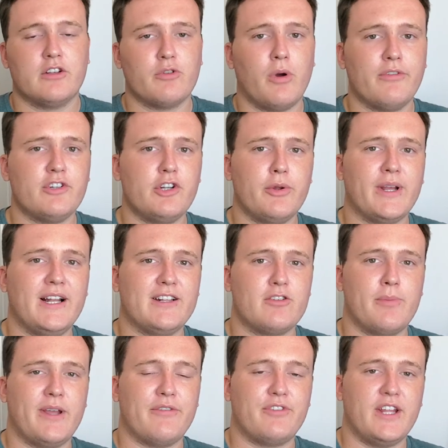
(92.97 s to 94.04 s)
So after doing a
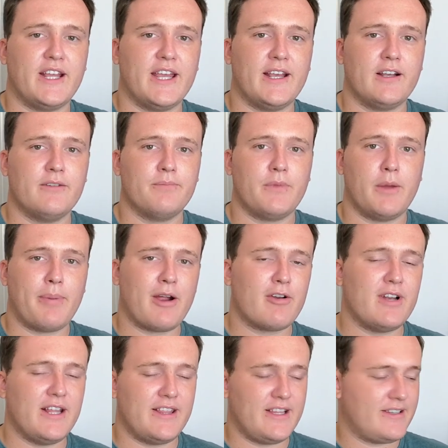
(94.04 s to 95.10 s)
little bit of digging,
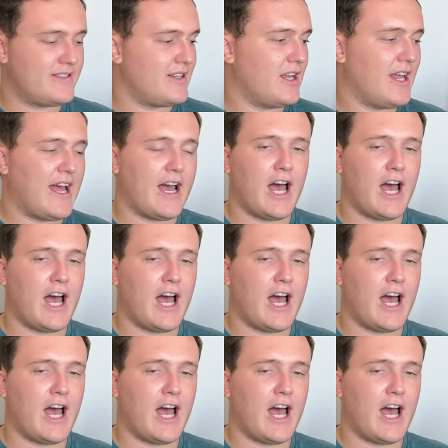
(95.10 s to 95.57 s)
apparently this